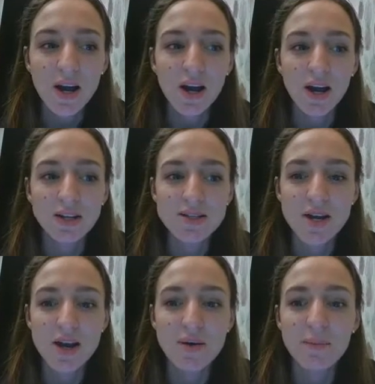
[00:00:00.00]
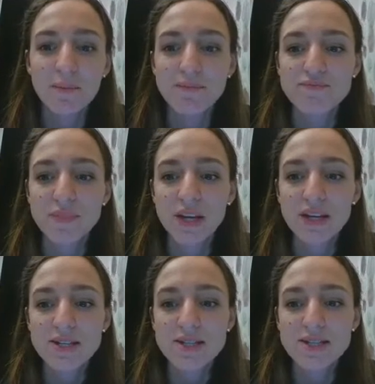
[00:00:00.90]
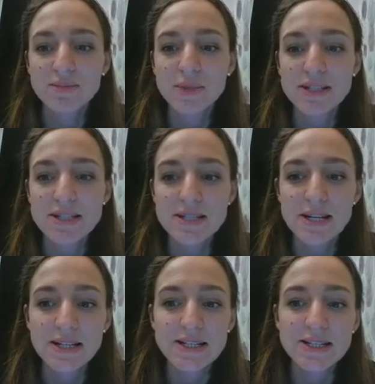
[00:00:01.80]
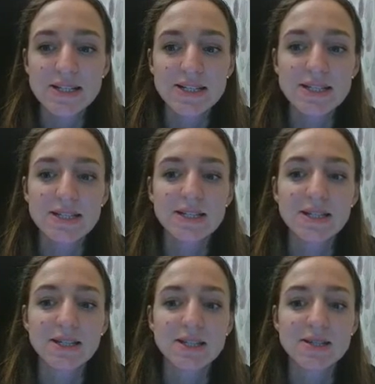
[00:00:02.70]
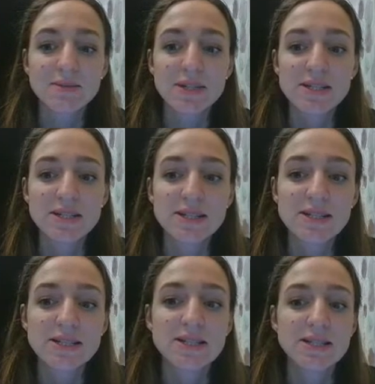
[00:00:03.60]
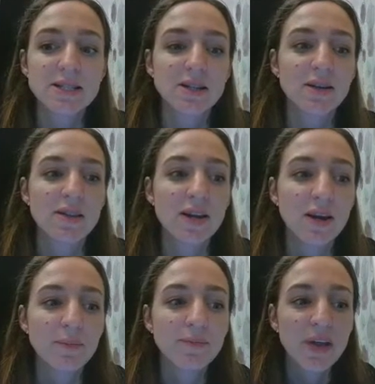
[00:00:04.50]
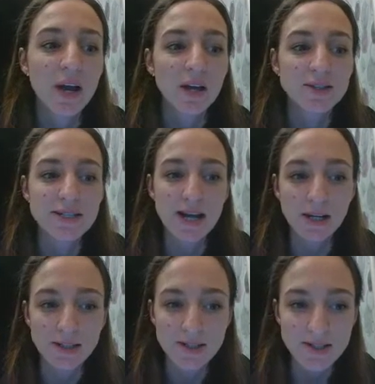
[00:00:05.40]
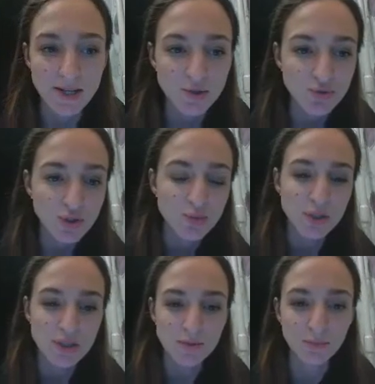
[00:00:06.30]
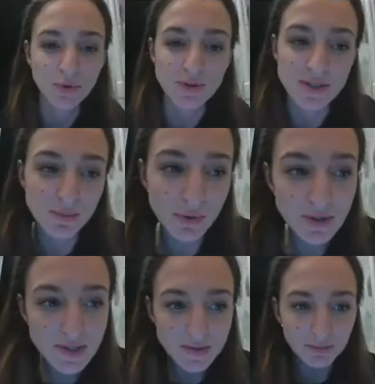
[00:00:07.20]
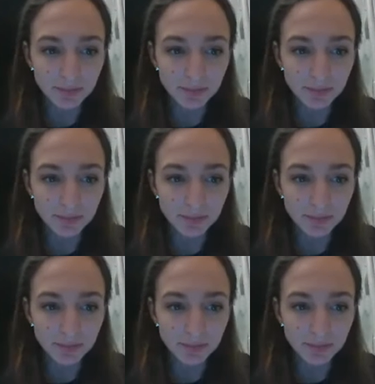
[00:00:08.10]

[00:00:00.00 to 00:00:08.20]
and um, mm, he systematized, he systematized uh, the diagnosis and treatment principles.